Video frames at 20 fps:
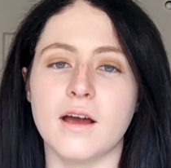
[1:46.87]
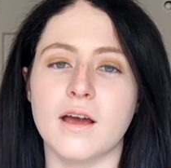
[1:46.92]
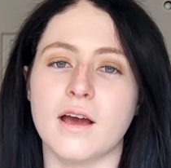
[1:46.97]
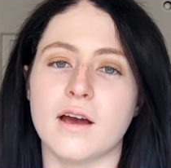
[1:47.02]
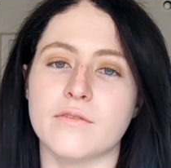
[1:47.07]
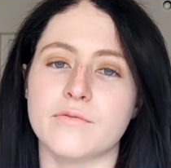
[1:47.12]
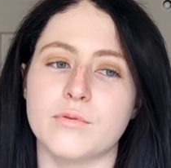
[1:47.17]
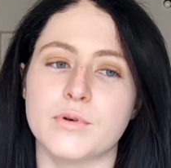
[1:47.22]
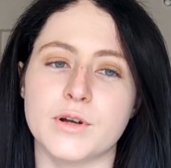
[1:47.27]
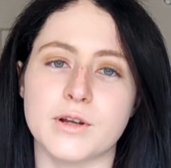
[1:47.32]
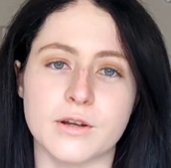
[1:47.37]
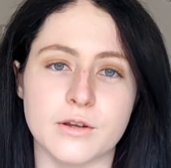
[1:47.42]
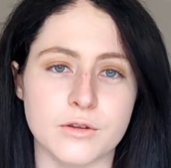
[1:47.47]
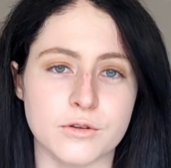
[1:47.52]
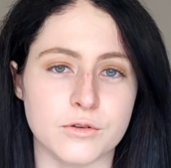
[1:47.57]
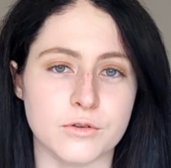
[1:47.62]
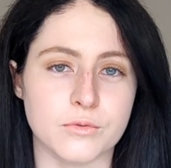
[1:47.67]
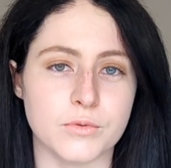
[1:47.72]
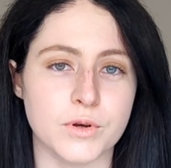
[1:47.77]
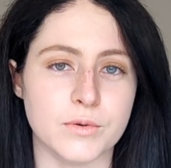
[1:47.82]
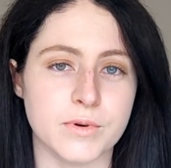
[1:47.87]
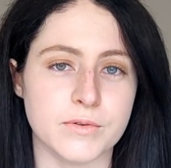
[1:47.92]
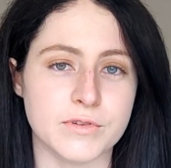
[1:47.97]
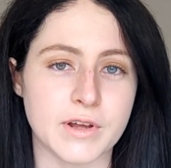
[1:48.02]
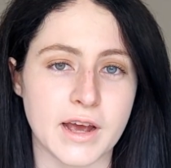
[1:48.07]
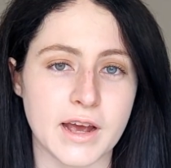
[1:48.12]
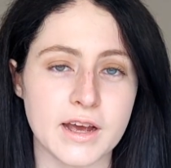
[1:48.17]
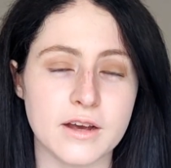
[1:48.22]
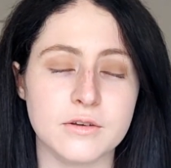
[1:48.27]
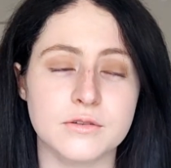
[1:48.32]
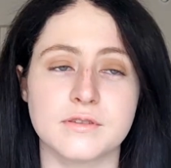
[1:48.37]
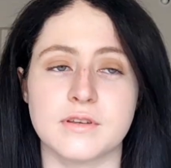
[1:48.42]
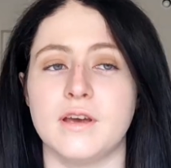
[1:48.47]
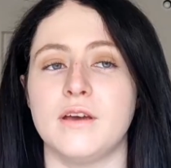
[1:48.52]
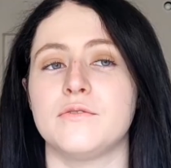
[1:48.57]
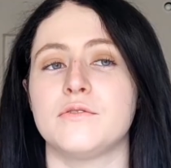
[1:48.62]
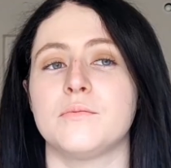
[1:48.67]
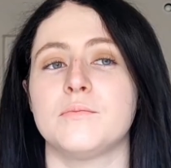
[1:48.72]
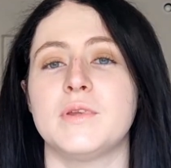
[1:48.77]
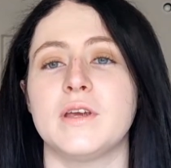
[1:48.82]
I have one in another room of the house. I
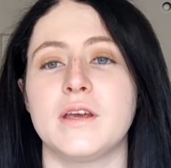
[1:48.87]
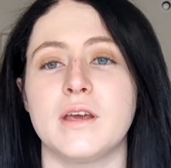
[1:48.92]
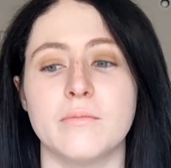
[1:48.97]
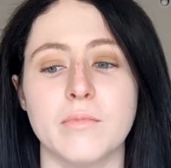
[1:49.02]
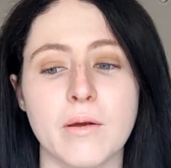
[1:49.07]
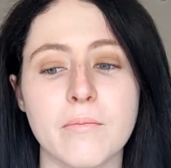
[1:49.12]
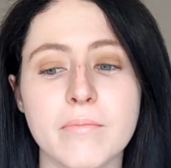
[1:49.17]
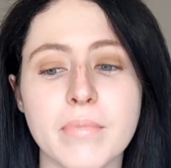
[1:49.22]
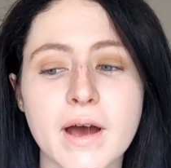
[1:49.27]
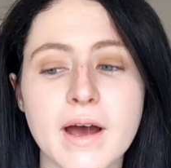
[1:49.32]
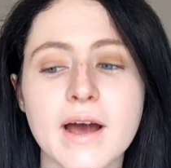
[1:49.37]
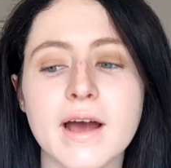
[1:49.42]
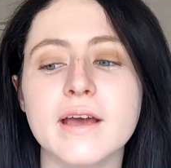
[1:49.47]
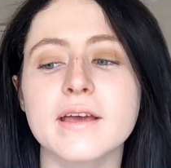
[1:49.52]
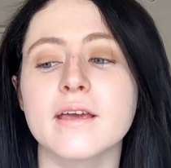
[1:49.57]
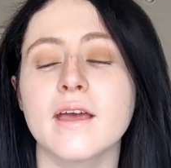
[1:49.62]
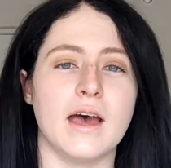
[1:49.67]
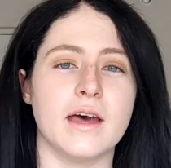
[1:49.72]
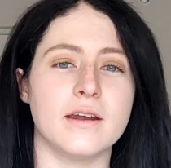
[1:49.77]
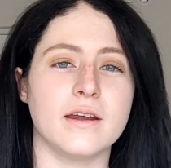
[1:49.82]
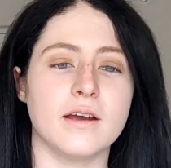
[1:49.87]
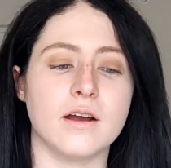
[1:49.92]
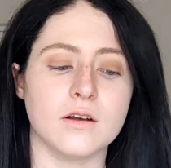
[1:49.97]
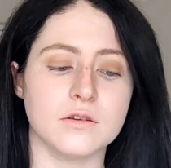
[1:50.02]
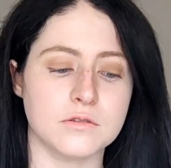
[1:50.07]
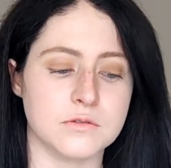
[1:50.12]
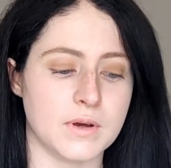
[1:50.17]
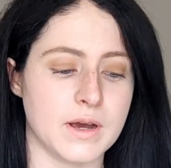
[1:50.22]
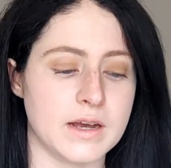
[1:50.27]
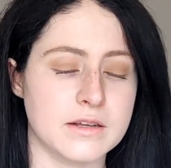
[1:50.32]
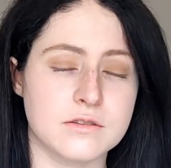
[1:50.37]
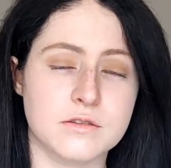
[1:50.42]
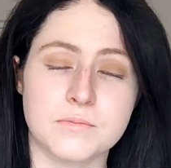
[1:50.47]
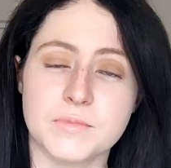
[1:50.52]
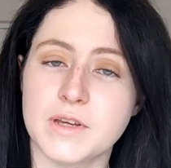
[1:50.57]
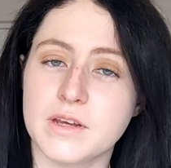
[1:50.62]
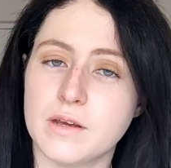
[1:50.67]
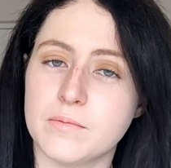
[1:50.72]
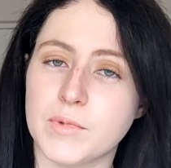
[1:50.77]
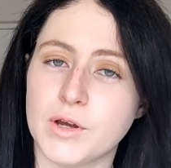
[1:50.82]
have something in my bag. And I also had
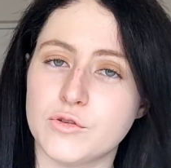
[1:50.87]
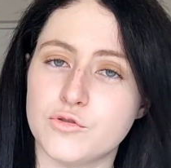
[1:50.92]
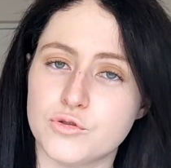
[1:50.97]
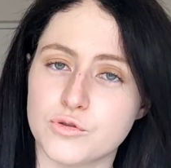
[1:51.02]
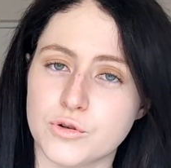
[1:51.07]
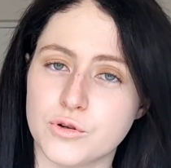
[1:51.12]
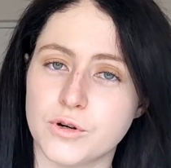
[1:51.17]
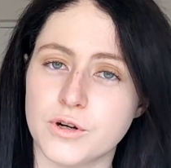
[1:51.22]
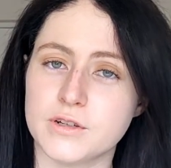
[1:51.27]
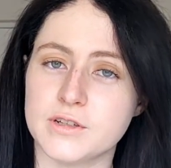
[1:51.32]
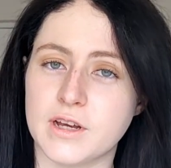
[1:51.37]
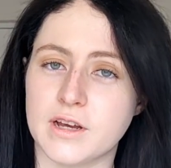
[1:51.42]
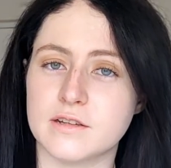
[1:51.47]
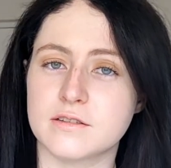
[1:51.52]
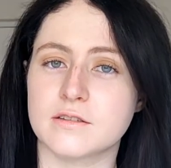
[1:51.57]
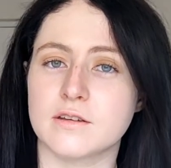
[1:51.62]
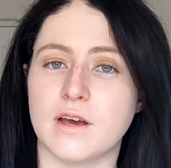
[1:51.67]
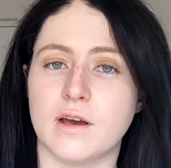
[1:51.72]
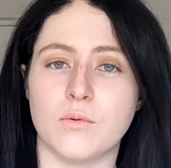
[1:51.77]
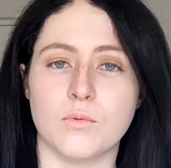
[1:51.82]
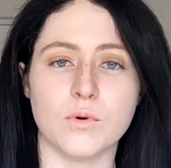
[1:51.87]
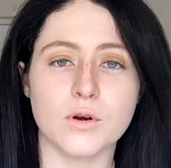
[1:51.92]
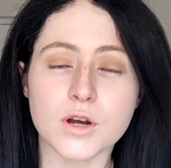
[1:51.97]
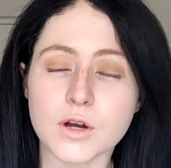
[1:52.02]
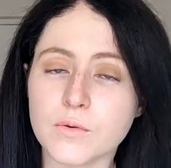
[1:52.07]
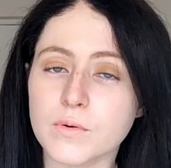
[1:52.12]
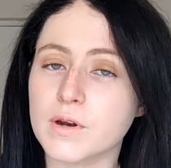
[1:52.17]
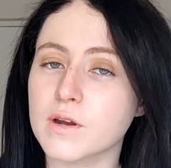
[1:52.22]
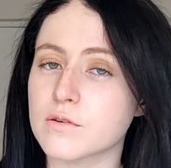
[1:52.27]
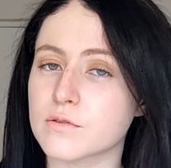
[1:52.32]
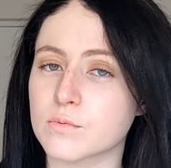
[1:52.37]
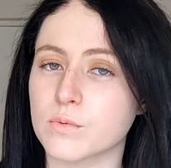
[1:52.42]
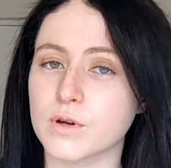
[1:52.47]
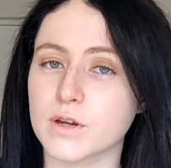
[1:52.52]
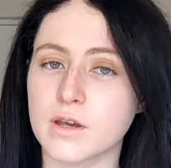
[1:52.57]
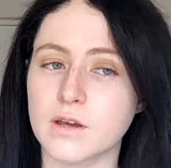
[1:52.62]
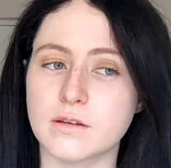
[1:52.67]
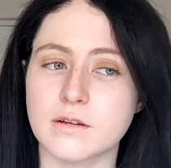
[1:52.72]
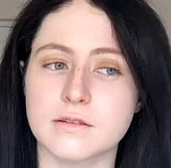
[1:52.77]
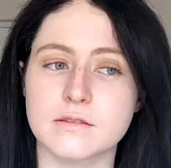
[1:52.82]
something in my drawer desk at work when I was
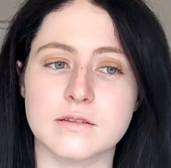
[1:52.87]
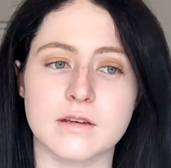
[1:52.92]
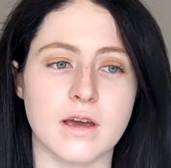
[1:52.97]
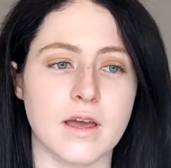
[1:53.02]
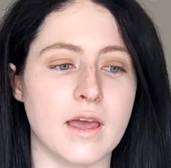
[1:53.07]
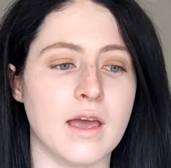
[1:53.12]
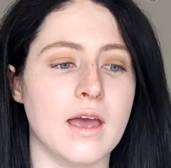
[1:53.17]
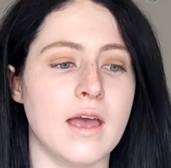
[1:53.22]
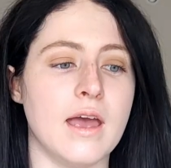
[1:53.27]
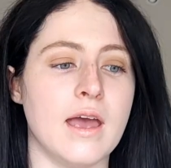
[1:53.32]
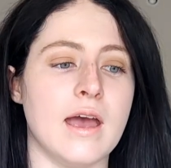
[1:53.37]
working on site.